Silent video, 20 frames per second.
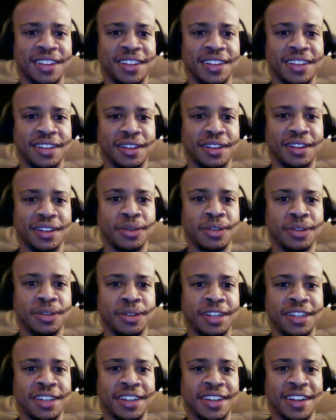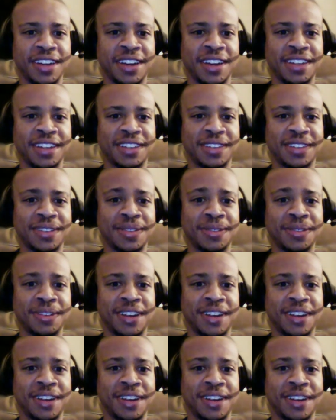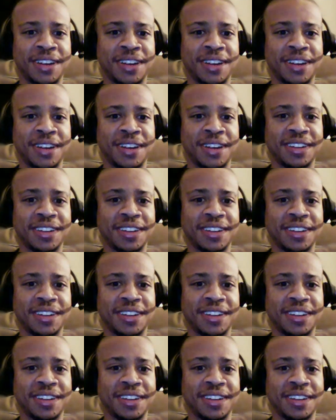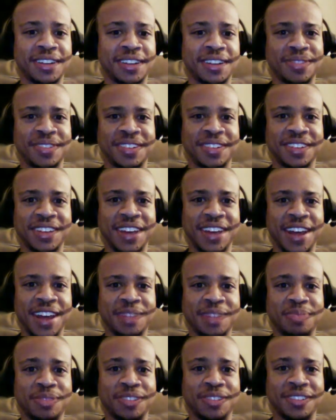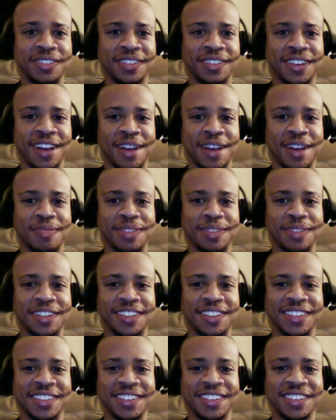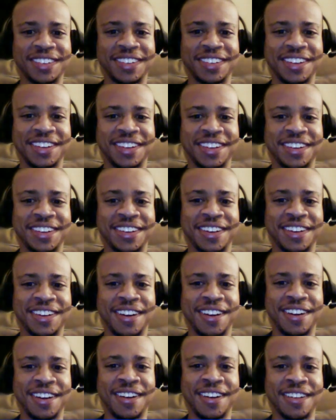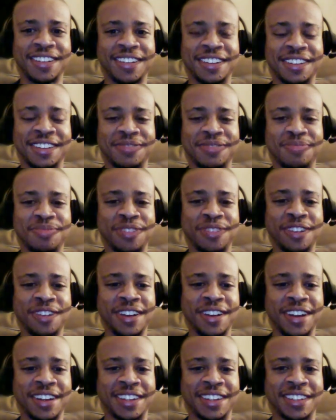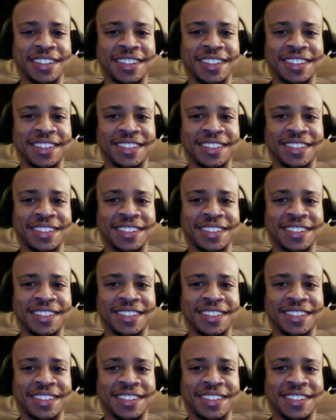Lola XOXO from Aspen Comics. The art is pretty nice.